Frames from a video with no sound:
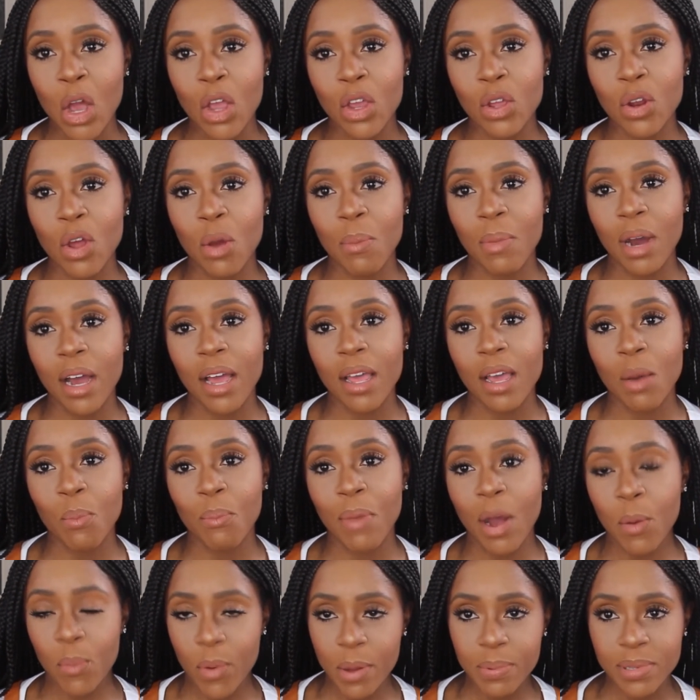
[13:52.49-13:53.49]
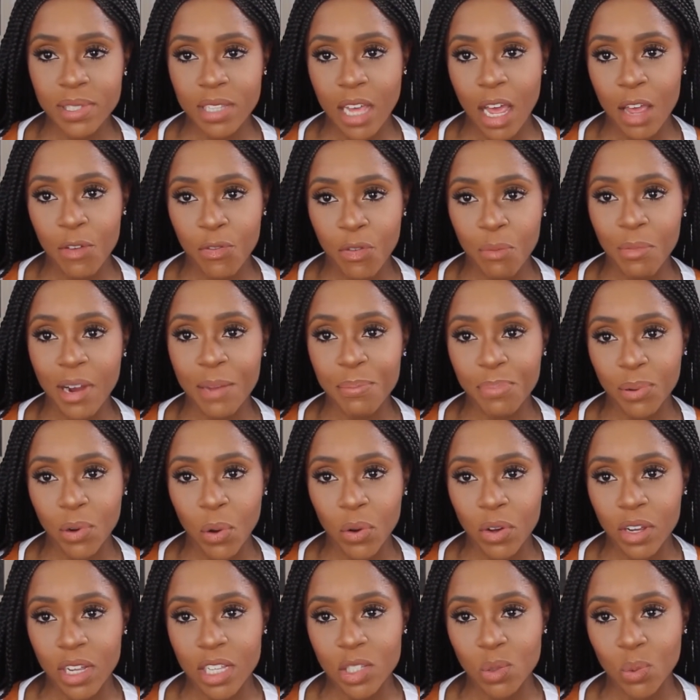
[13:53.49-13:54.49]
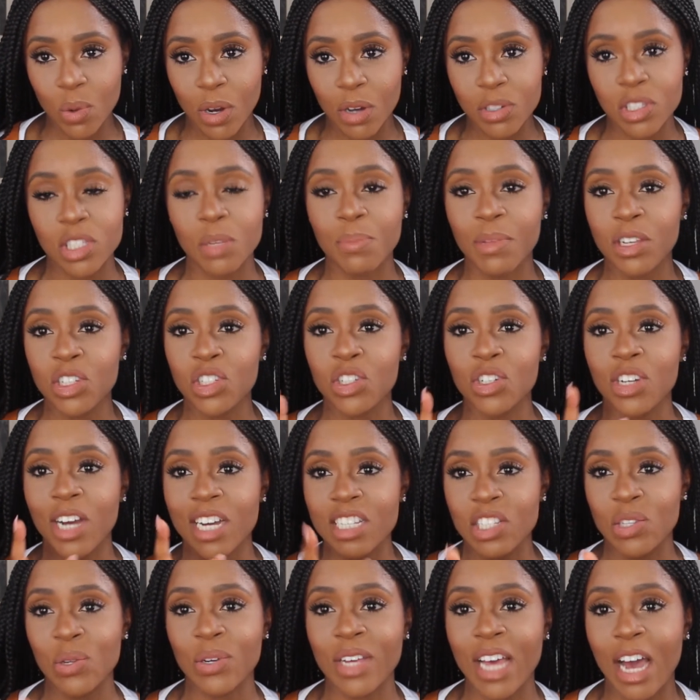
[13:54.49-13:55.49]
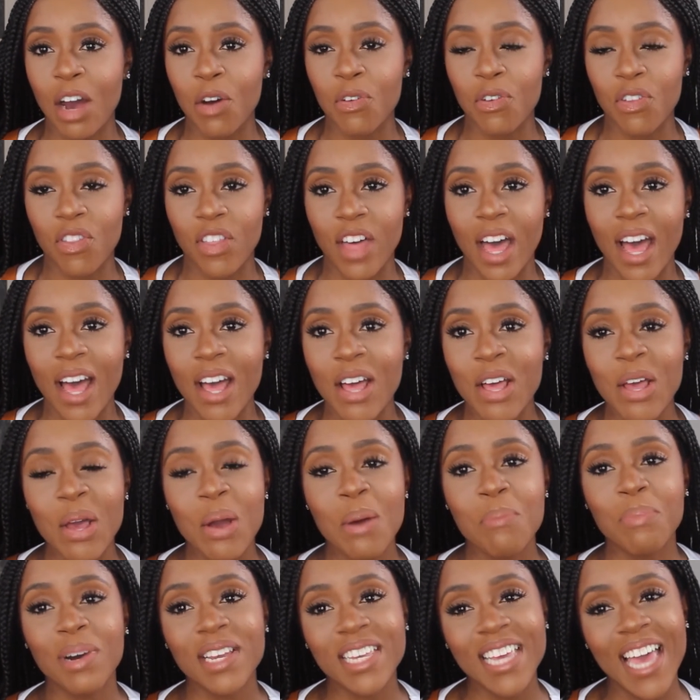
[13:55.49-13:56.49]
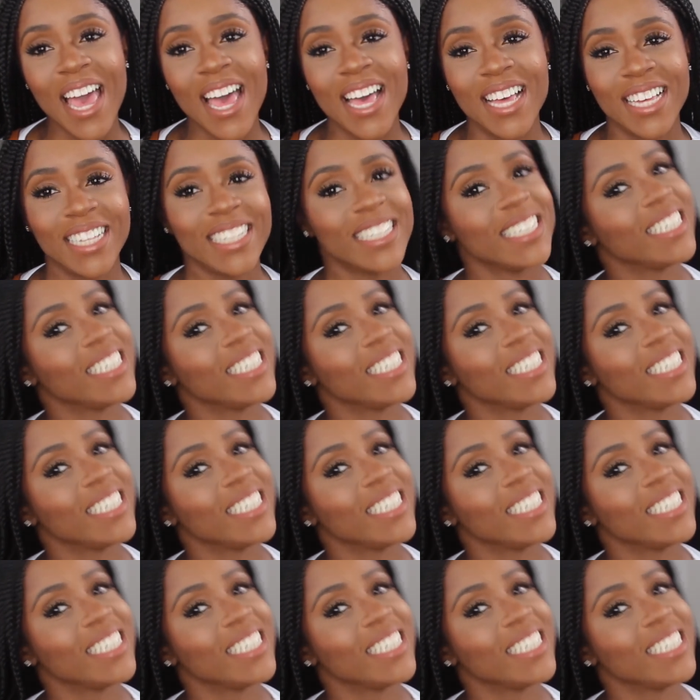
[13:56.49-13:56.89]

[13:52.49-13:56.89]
you know my my website for my blog as well so make sure you guys look out for that but yeah